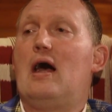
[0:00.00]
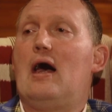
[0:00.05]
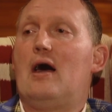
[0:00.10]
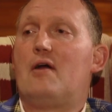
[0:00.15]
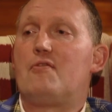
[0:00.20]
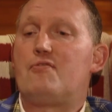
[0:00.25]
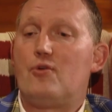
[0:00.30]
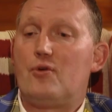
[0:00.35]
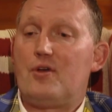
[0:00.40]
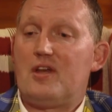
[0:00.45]

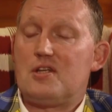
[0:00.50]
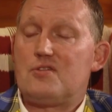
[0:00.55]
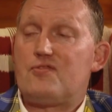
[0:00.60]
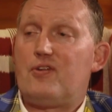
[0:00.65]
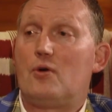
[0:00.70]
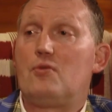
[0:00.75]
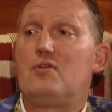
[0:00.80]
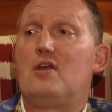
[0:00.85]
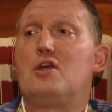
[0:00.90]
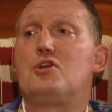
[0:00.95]
And phoned his
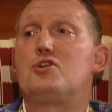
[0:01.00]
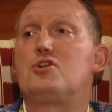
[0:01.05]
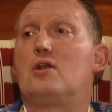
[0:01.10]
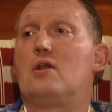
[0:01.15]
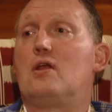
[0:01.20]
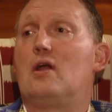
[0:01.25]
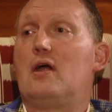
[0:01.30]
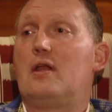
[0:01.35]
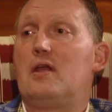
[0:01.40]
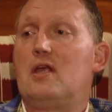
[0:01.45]

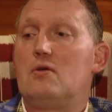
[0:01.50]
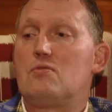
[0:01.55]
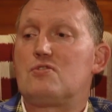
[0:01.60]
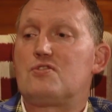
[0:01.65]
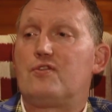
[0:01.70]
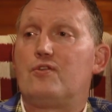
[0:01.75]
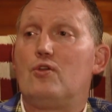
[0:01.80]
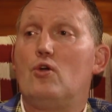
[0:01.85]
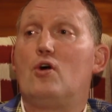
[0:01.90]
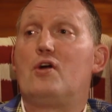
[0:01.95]
foundation, and he
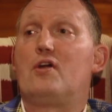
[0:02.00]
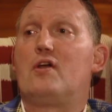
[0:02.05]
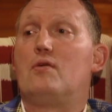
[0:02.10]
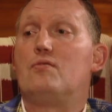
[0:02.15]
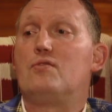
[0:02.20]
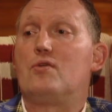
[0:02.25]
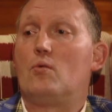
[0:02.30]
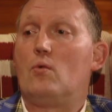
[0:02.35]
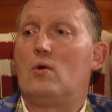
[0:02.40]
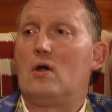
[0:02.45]
was flowing
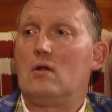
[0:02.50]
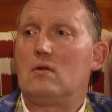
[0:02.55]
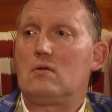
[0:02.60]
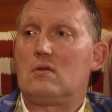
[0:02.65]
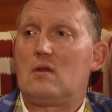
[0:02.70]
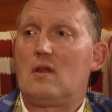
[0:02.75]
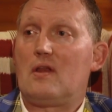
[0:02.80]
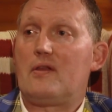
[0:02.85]
around the world.